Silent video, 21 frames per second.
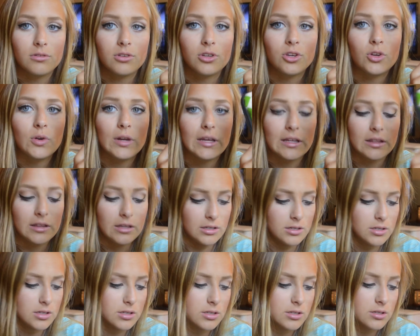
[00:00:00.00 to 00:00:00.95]
you need
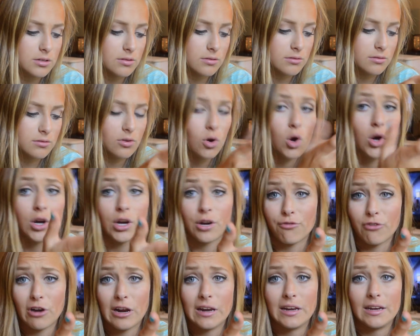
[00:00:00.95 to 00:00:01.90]
this, or your
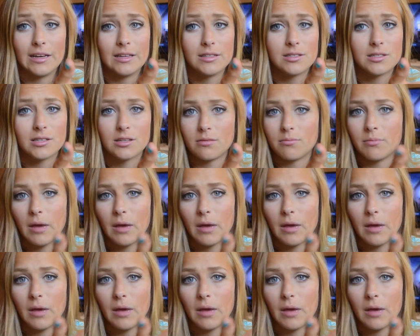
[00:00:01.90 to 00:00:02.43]
friend needs it.